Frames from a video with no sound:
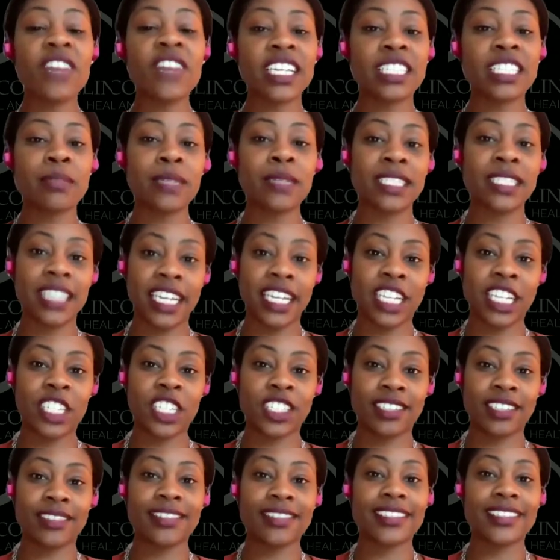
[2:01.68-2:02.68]

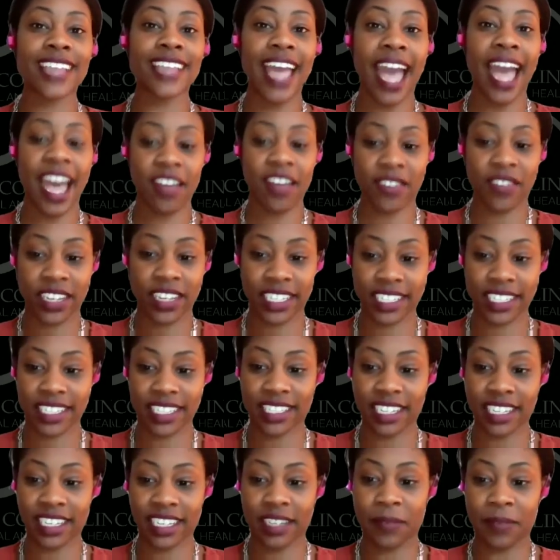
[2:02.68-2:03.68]
victimization to
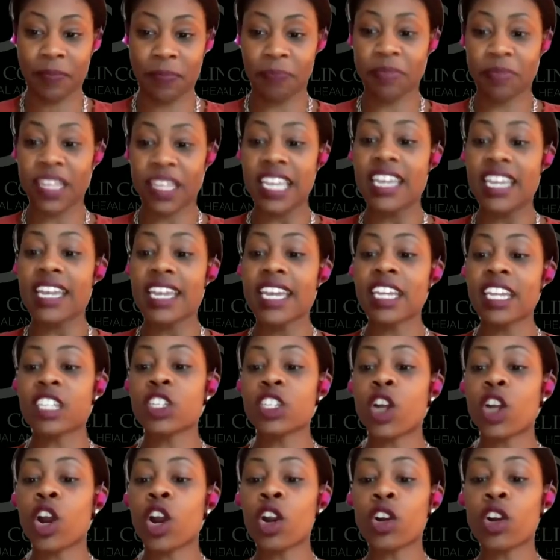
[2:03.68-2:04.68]
advocacy. It
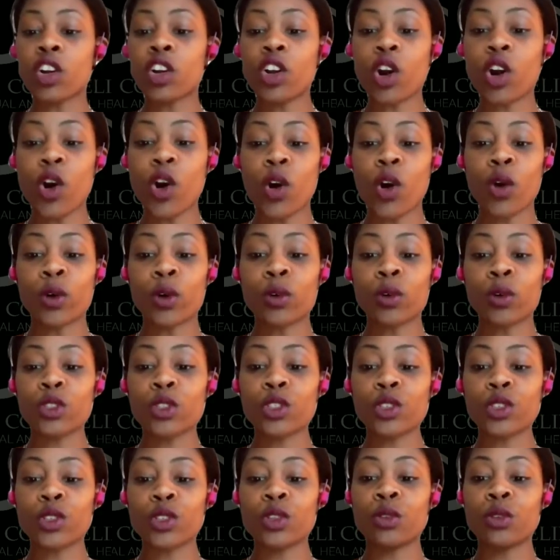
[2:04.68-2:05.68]
is her goal
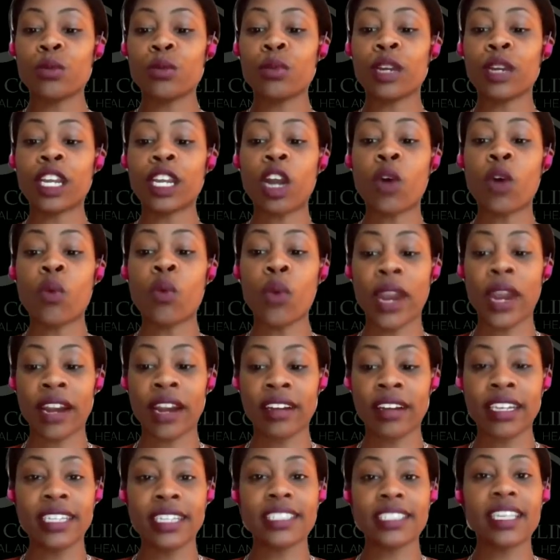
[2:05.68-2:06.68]
to bring
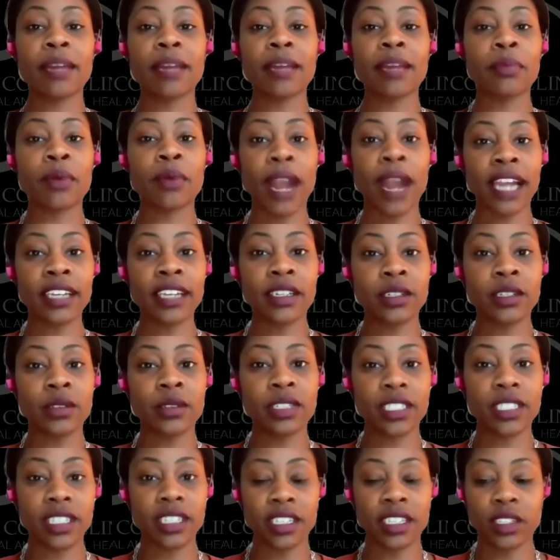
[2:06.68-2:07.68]
awareness and practical
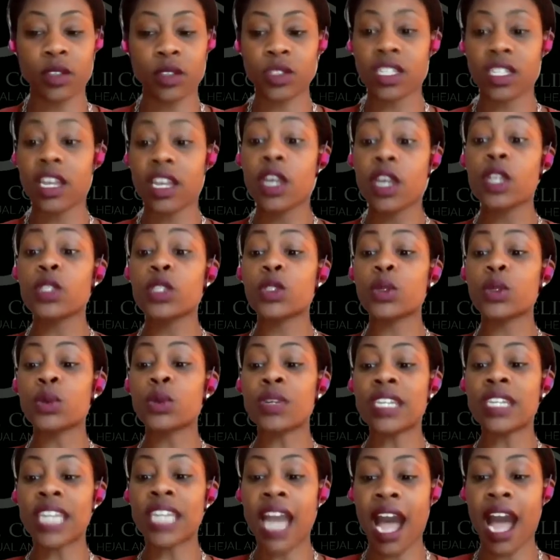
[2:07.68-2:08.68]
skills to
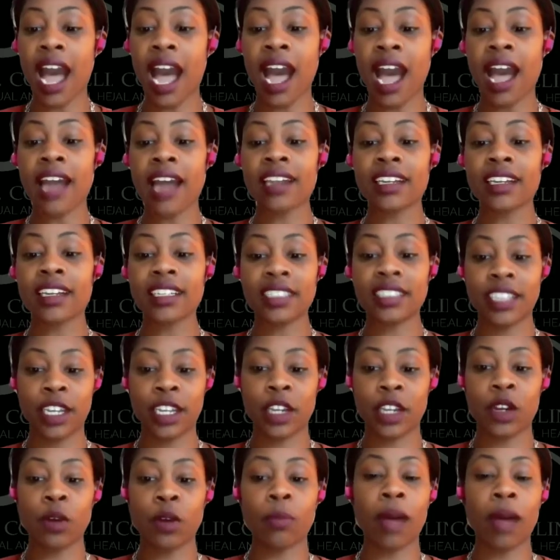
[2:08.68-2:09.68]

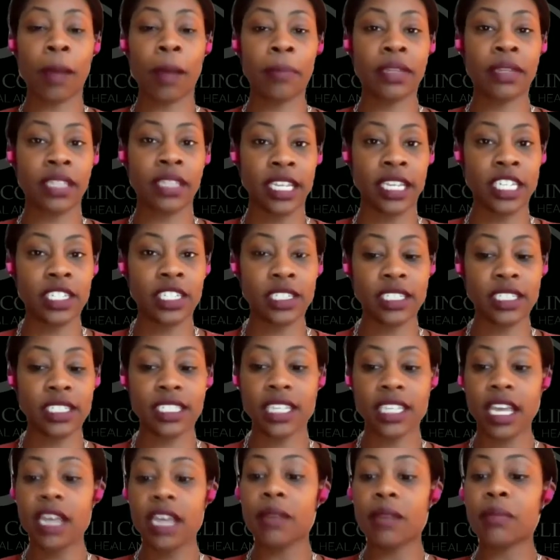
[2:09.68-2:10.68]
non-clinical
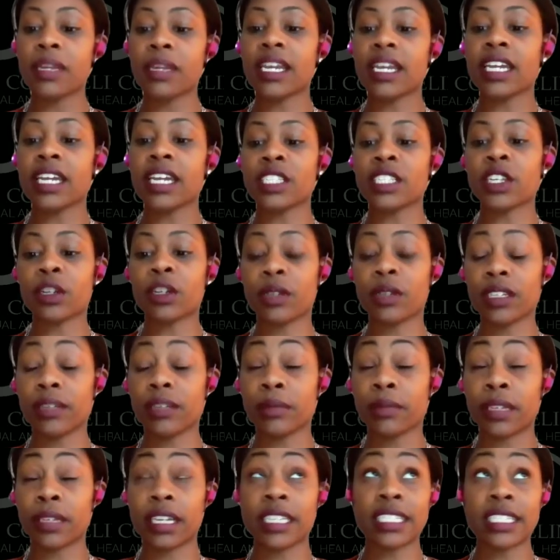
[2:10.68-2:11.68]
populations because
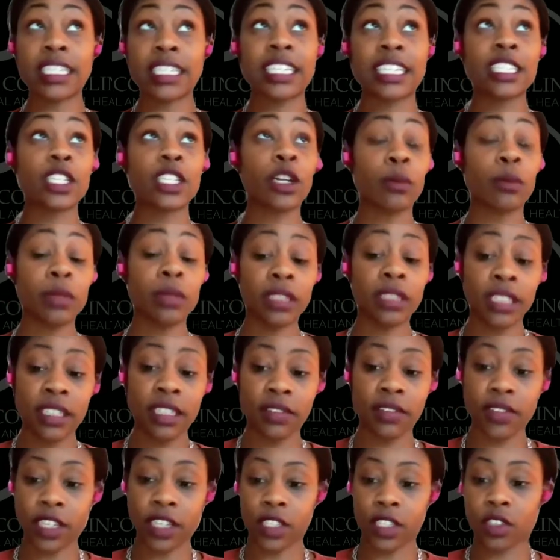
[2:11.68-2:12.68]
it is her
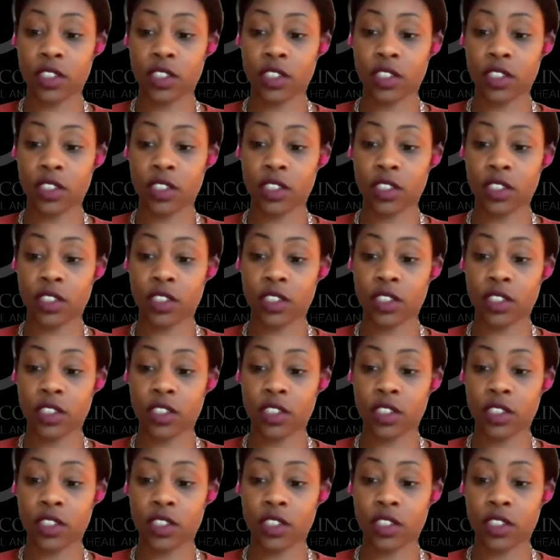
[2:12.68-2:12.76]
belief,